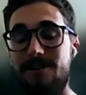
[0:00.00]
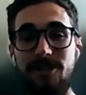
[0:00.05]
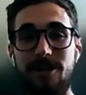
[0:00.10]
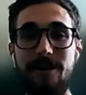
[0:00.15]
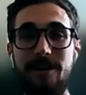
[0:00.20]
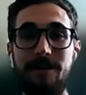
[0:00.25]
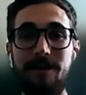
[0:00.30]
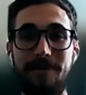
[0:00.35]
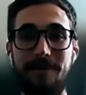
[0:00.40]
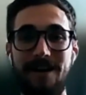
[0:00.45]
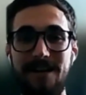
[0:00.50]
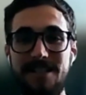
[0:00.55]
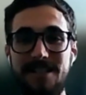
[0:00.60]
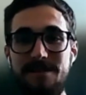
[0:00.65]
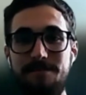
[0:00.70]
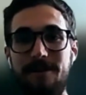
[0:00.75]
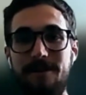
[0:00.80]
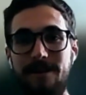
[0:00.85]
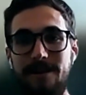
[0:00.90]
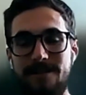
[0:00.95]
sharing my
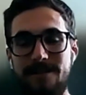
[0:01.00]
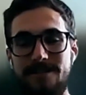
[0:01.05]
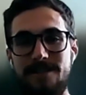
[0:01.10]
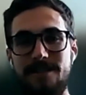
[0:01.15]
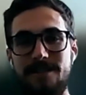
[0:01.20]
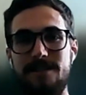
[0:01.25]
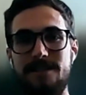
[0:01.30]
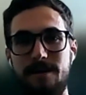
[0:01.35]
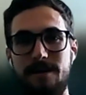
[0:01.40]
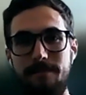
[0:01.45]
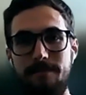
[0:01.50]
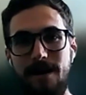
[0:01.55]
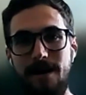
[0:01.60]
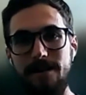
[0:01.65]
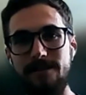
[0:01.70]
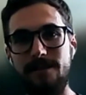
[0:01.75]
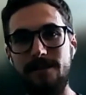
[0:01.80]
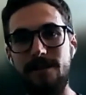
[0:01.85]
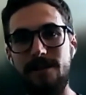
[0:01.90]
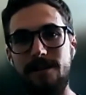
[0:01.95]
experiences
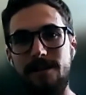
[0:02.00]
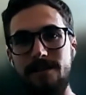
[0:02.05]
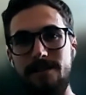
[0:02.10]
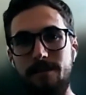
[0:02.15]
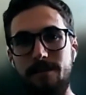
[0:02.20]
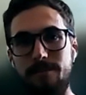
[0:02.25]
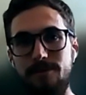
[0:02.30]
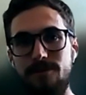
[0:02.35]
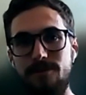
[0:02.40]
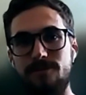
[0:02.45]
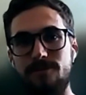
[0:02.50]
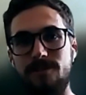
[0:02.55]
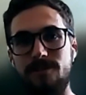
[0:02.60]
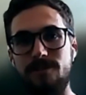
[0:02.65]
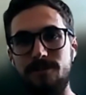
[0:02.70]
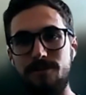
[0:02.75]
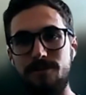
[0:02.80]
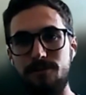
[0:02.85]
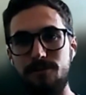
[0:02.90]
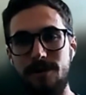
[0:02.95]
about the
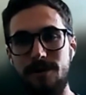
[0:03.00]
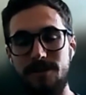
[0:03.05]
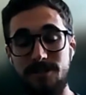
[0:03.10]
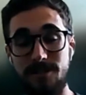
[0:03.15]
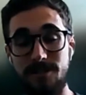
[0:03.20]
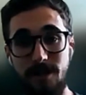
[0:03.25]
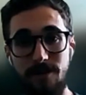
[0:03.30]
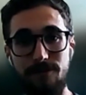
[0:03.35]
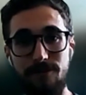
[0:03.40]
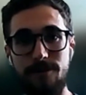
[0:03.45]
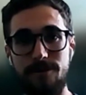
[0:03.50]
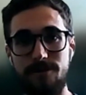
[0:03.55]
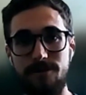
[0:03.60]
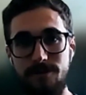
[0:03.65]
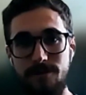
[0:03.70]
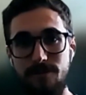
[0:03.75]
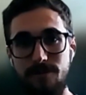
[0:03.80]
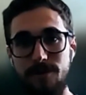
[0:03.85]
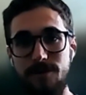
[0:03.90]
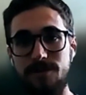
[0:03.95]
WGU, Western Governors
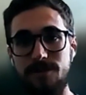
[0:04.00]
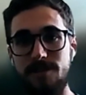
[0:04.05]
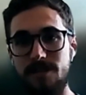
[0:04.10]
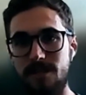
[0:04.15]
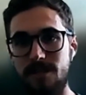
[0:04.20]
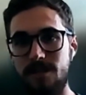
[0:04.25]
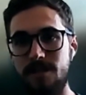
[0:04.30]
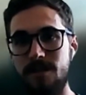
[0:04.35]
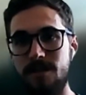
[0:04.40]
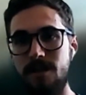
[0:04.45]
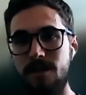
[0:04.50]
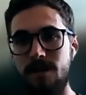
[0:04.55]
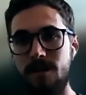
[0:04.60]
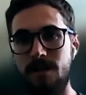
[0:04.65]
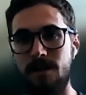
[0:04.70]
University,